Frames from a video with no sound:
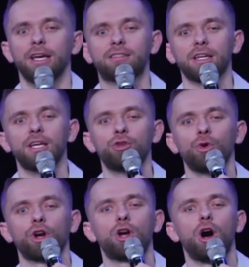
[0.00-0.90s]
it's in
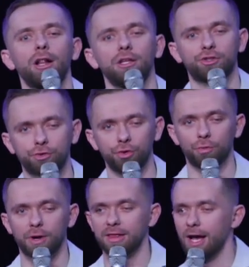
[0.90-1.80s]
your college school
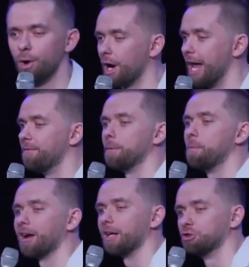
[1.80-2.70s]
right now where
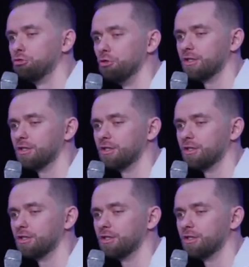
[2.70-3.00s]
everybody is doing